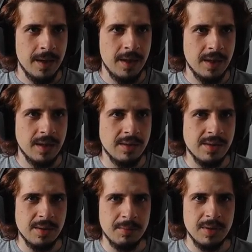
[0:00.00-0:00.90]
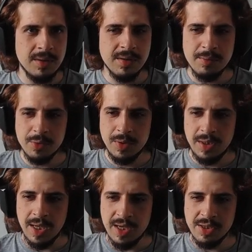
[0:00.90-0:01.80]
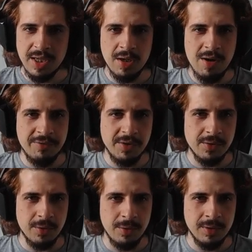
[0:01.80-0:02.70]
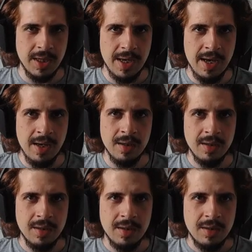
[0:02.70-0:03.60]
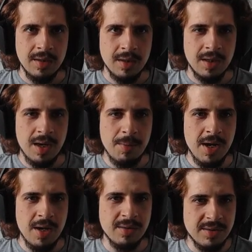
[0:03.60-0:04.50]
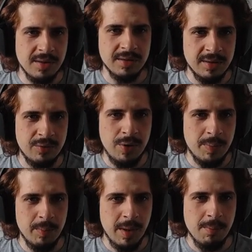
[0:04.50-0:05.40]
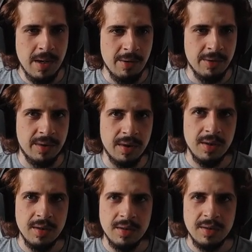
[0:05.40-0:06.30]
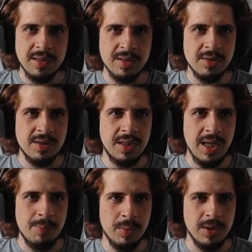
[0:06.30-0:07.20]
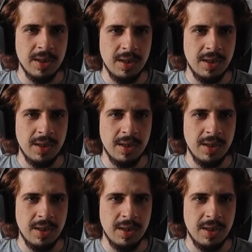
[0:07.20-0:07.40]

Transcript: And get some uh, some sweet cash. 10 coffee sold, yeah. Come on, sell the drip in my mouth. That's a staple in